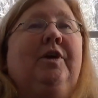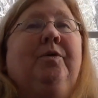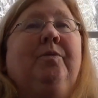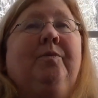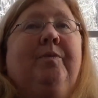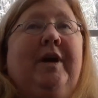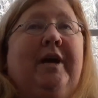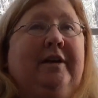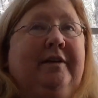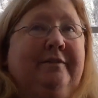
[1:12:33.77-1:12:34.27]

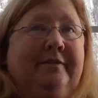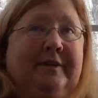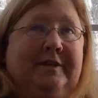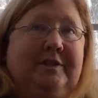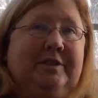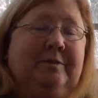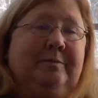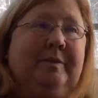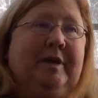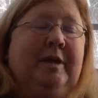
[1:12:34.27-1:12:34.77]
relevant
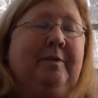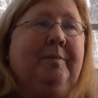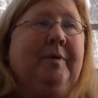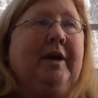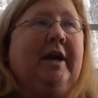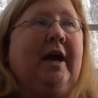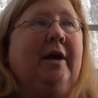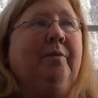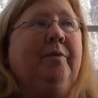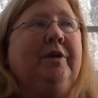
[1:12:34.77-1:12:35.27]
to me,
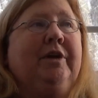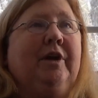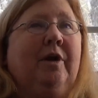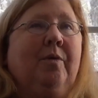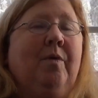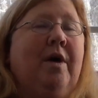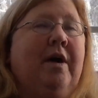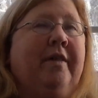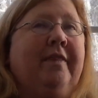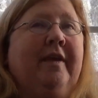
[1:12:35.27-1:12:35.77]
but I would go
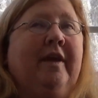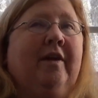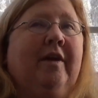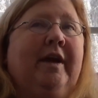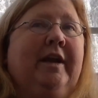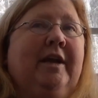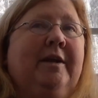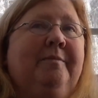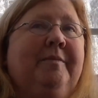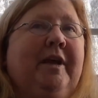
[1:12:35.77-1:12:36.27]
on there
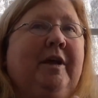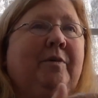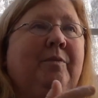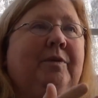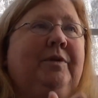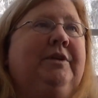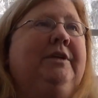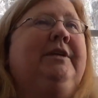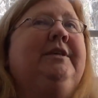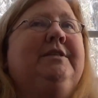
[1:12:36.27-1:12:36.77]
and I'm like,
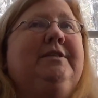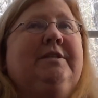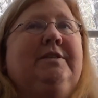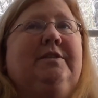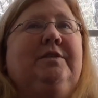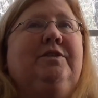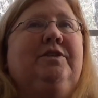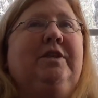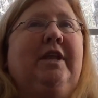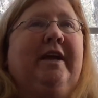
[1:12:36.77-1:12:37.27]
well,
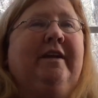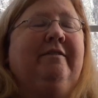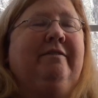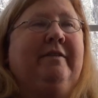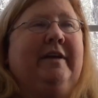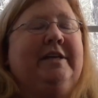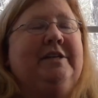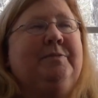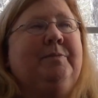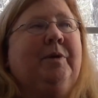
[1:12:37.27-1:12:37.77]
it's like
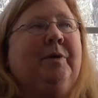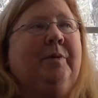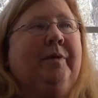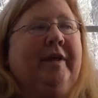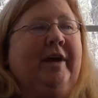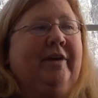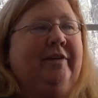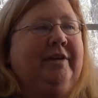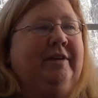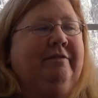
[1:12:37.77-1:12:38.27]
Facebook
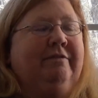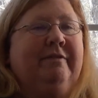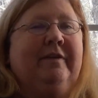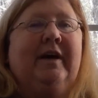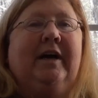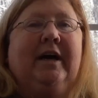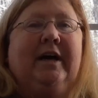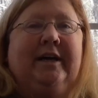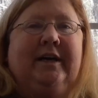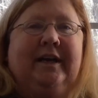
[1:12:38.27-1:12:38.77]
without any
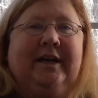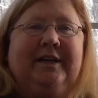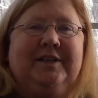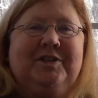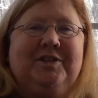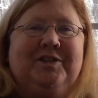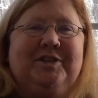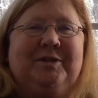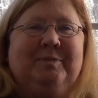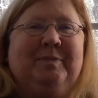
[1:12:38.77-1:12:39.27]
fun. And it's
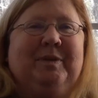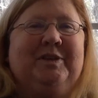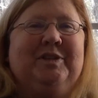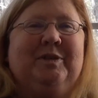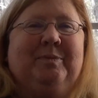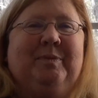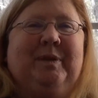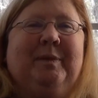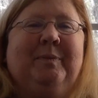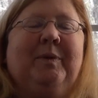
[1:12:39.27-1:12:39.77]
just a bunch
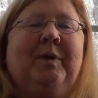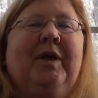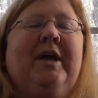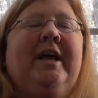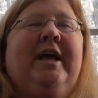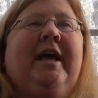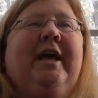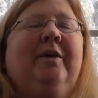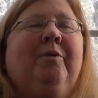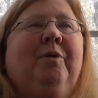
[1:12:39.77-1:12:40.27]
of people.
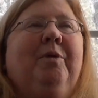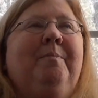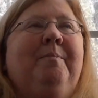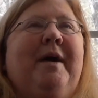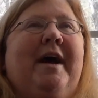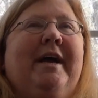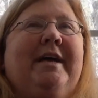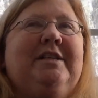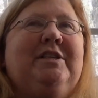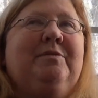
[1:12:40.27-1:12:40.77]
It
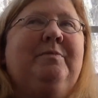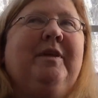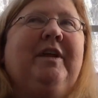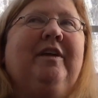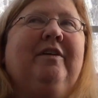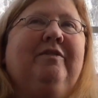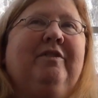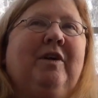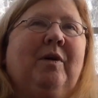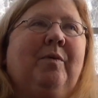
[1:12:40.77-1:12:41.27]
reminds me
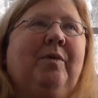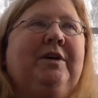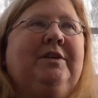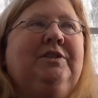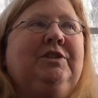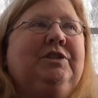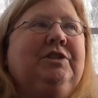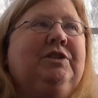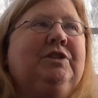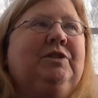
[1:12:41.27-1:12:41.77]
of going
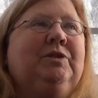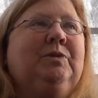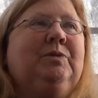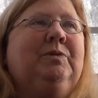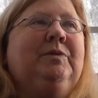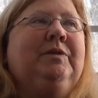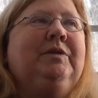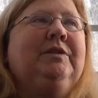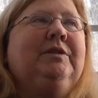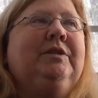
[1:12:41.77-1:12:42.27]

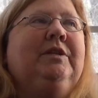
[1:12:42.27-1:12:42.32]
to,